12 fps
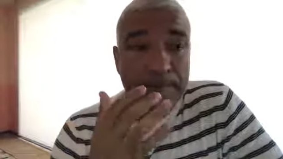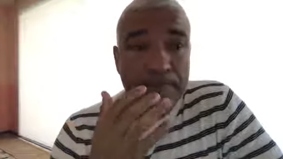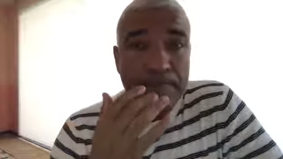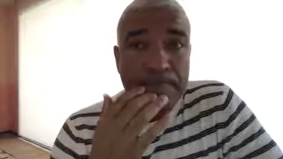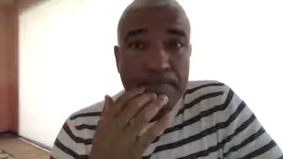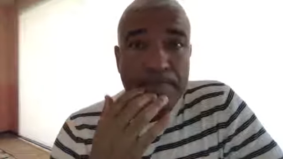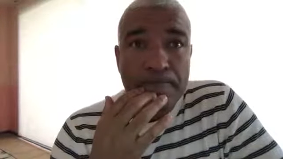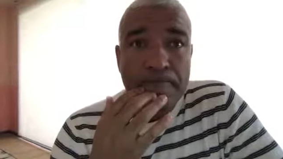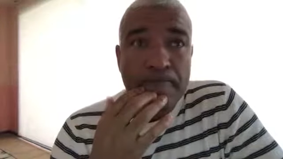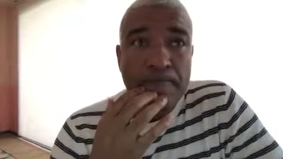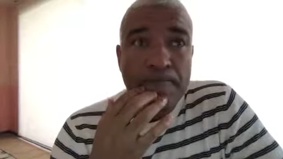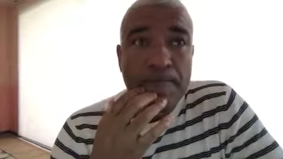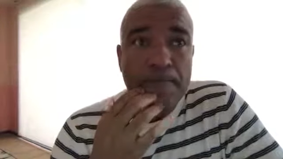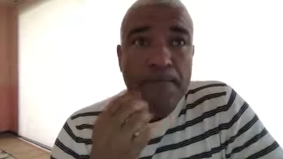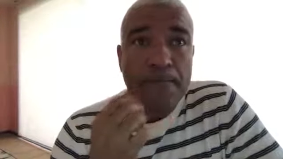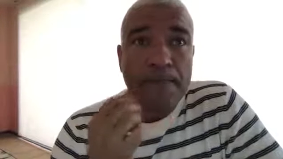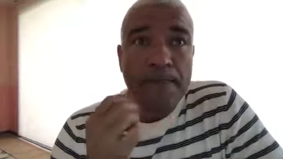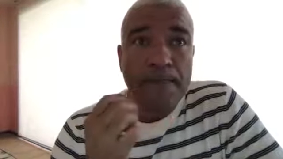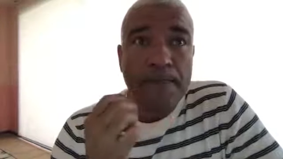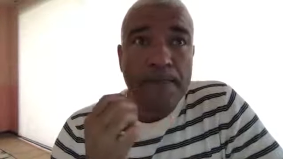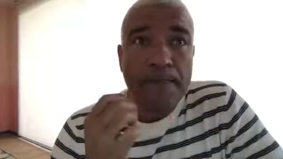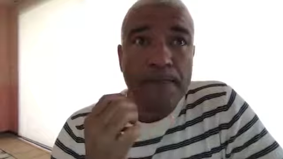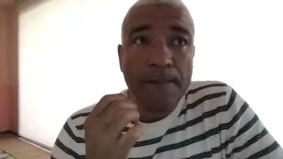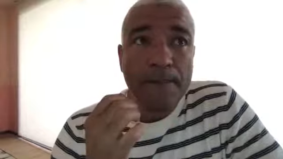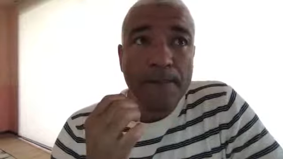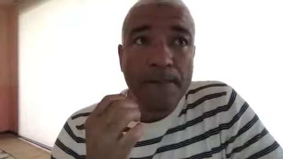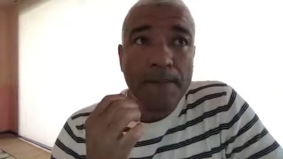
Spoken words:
[no speech]